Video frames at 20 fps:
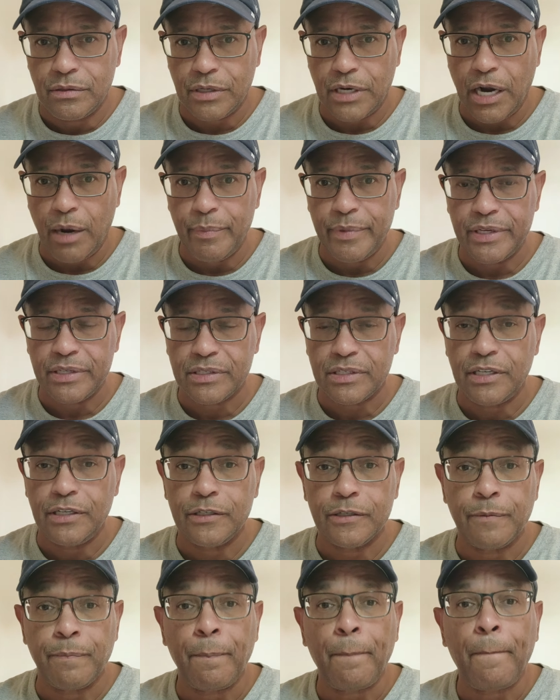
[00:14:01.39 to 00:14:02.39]
coming
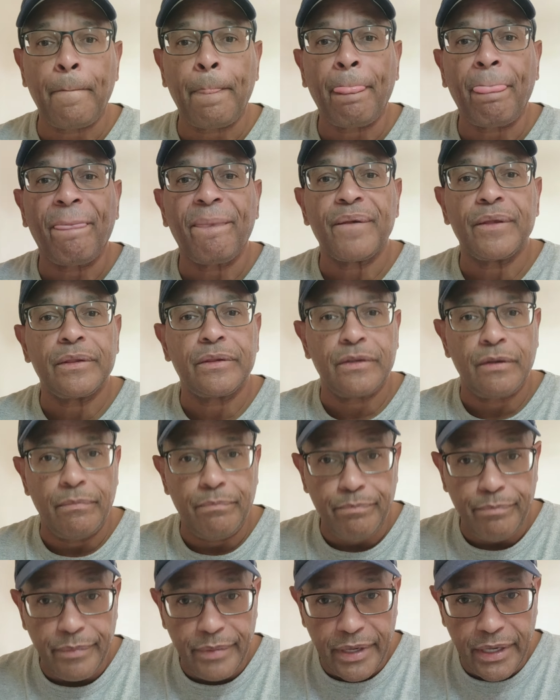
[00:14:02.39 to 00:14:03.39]
season, to
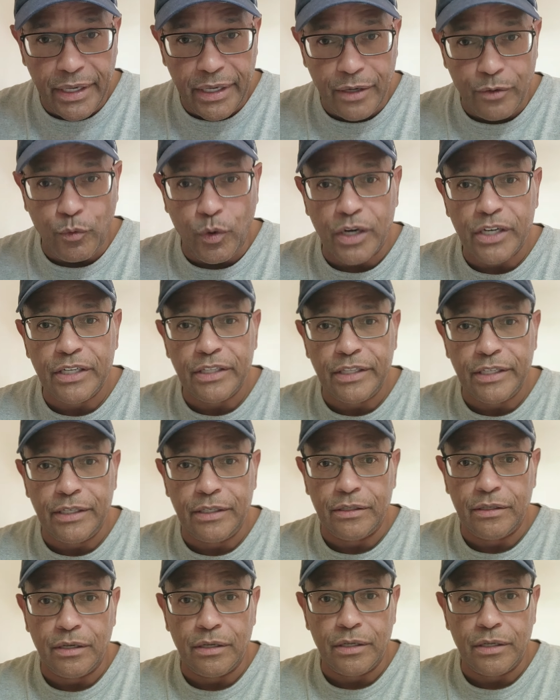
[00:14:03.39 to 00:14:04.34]
me, one of the